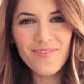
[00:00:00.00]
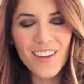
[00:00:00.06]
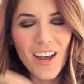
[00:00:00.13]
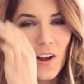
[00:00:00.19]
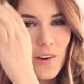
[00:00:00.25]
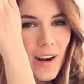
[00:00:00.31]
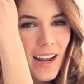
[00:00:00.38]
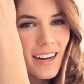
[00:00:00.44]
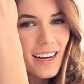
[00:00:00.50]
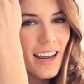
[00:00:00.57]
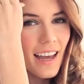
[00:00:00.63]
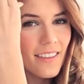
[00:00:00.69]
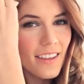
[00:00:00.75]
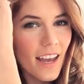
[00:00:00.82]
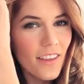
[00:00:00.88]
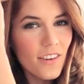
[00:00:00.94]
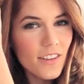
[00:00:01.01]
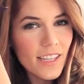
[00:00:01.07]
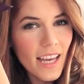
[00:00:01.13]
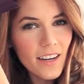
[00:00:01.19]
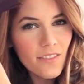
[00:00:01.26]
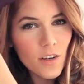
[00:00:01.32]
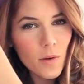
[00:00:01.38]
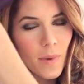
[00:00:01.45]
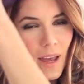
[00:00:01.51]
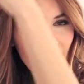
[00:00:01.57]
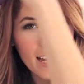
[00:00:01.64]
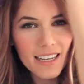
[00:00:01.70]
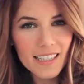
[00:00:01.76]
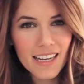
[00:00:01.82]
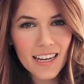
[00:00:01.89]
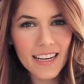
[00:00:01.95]
All right, and the other side of your
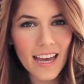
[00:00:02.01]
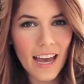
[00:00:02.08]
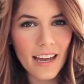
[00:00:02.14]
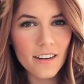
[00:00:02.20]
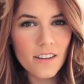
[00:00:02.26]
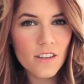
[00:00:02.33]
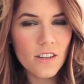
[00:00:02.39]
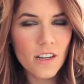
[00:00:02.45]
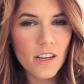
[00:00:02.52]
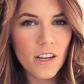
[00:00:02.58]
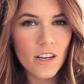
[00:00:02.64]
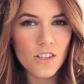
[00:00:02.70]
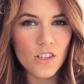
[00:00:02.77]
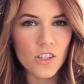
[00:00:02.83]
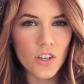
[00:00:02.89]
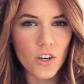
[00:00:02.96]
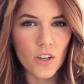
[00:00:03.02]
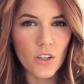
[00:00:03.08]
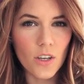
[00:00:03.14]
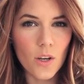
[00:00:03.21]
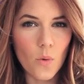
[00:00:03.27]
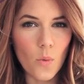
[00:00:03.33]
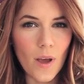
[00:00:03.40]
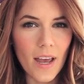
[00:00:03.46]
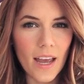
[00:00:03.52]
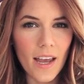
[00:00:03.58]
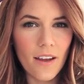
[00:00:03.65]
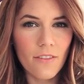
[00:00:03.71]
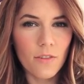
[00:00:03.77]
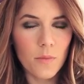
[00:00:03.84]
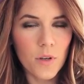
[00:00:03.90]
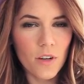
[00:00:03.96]
bangs, again, just curling
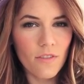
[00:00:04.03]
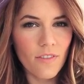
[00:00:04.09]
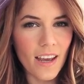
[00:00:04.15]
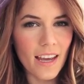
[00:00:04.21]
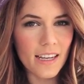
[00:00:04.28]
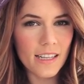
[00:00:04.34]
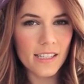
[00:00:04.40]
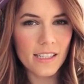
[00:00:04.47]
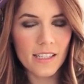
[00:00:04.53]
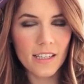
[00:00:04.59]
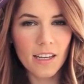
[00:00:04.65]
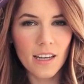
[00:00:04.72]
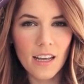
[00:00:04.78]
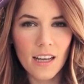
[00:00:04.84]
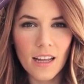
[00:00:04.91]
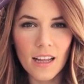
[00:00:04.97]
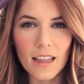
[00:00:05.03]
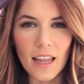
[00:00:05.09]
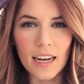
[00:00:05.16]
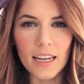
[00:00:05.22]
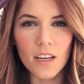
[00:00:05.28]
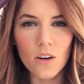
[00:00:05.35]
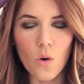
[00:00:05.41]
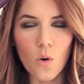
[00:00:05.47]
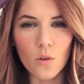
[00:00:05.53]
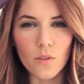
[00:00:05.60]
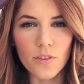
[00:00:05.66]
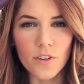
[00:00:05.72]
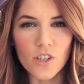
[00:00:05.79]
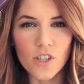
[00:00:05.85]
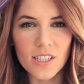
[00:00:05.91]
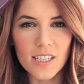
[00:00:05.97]
away from your face, letting it hold
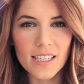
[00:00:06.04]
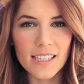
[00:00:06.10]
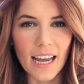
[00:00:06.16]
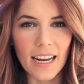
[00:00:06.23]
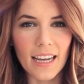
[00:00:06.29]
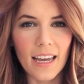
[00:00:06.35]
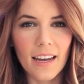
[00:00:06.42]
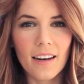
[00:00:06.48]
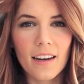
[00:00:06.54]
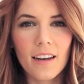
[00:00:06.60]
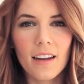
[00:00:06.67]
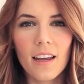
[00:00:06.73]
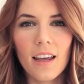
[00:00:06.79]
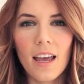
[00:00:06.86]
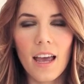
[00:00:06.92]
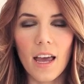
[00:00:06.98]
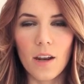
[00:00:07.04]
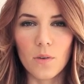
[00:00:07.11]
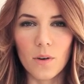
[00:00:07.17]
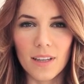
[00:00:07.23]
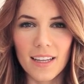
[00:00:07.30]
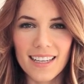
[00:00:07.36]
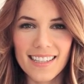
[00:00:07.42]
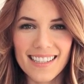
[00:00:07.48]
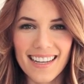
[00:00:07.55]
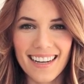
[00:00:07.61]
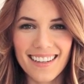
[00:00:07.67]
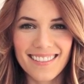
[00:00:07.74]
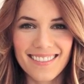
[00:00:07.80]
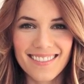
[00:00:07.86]
for just a second, and releasing.